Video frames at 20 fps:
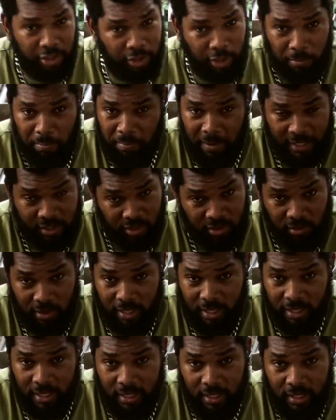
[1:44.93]
some parts
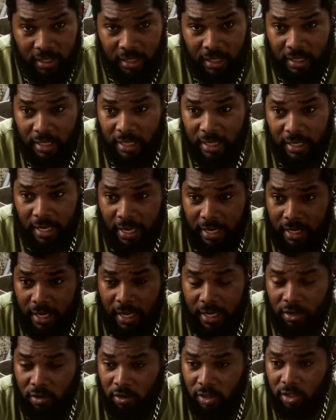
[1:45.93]
together, and
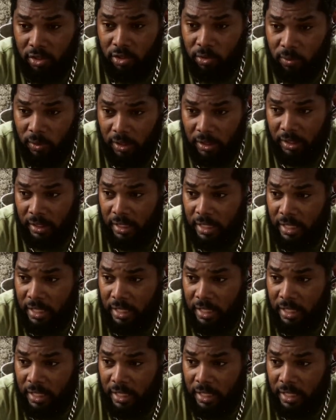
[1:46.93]
I got it to work.